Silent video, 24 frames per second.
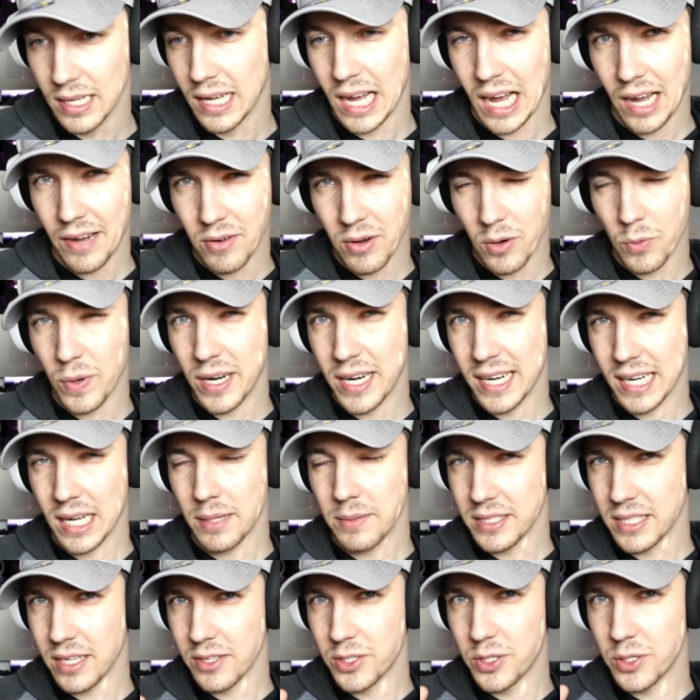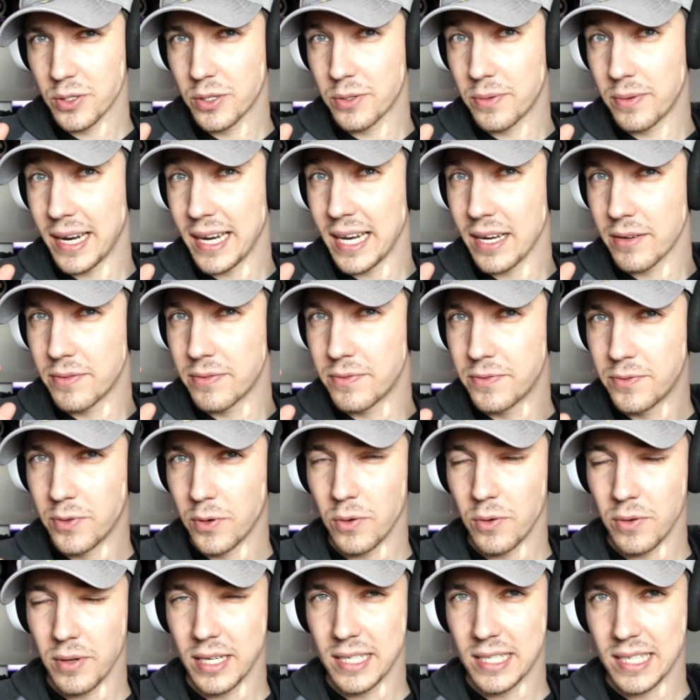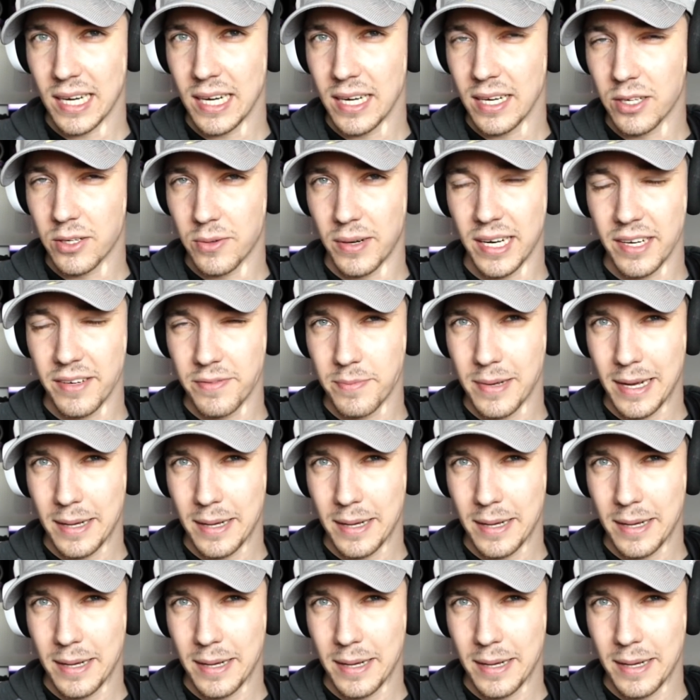However, when it comes down to creating full entire creative